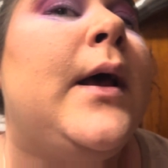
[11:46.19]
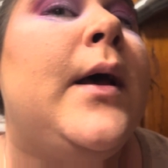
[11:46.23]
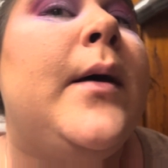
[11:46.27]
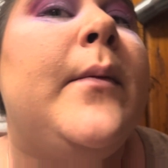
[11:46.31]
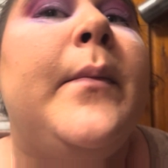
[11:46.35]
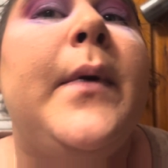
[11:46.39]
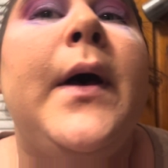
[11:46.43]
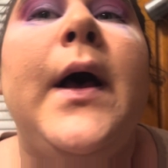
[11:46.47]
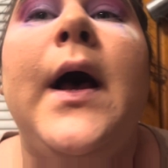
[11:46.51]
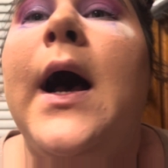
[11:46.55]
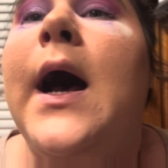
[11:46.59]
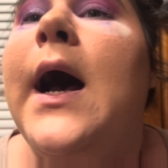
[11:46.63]

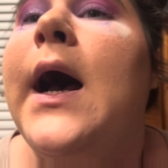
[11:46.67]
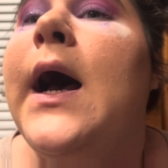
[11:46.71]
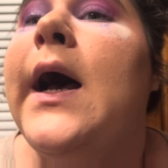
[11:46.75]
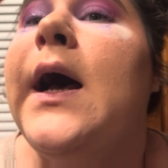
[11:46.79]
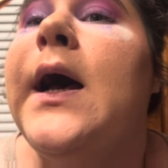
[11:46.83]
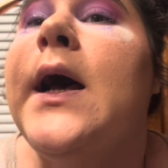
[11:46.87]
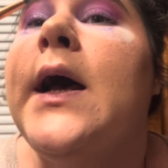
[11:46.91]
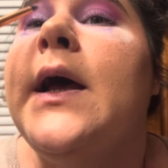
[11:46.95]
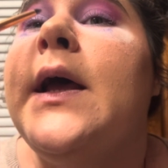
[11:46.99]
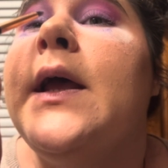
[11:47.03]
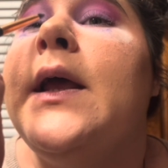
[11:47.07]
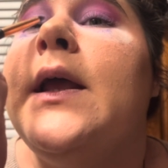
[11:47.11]
But
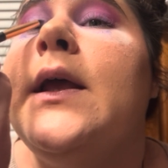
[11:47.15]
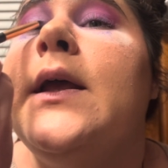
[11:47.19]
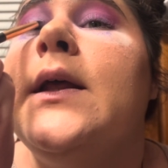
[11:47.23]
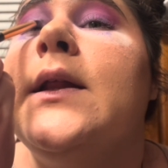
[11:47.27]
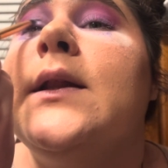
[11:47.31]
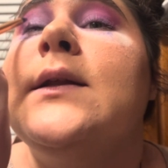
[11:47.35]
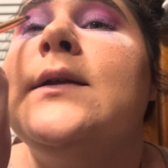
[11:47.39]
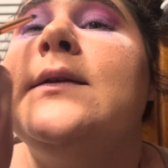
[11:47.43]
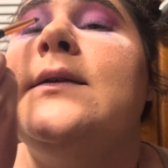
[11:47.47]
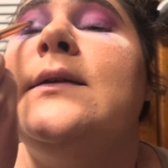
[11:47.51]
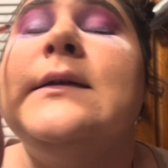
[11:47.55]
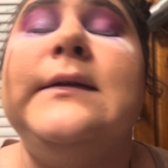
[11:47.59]

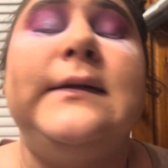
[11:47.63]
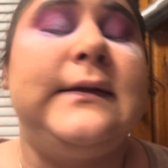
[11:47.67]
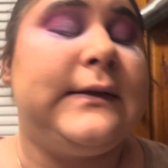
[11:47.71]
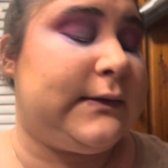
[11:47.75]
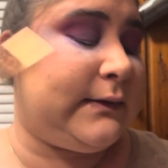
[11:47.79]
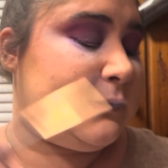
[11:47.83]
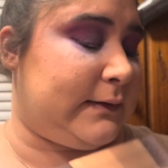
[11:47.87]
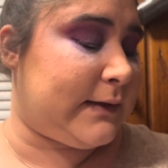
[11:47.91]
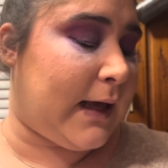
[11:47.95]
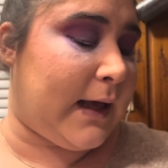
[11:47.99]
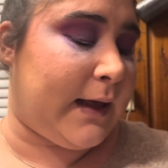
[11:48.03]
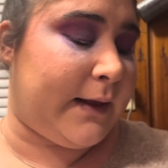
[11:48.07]
this is
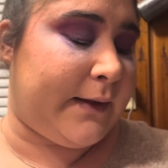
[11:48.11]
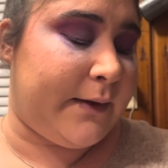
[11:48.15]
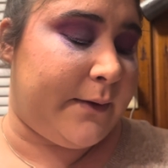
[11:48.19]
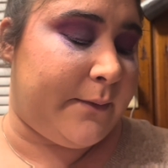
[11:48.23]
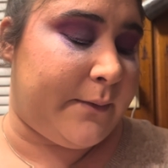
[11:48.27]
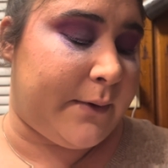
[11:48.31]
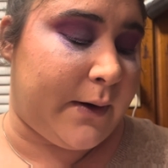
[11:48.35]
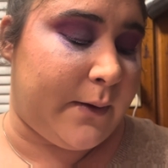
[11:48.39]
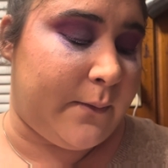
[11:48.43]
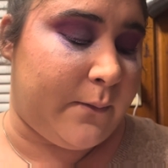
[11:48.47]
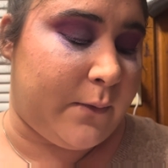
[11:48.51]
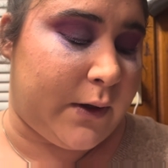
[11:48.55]
exactly what
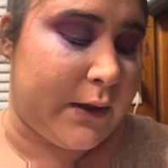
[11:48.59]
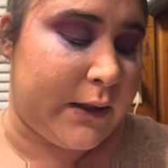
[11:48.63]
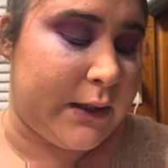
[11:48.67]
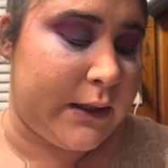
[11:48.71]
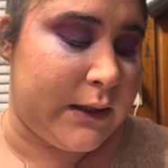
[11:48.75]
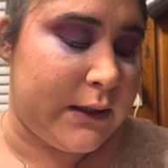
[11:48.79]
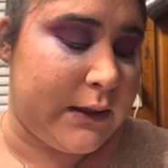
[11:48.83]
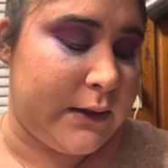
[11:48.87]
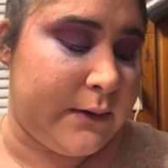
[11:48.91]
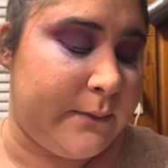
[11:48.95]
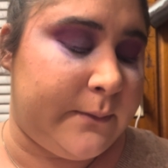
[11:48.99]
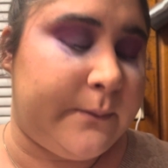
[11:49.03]
I
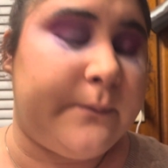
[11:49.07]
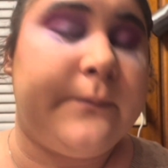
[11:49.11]
wanted.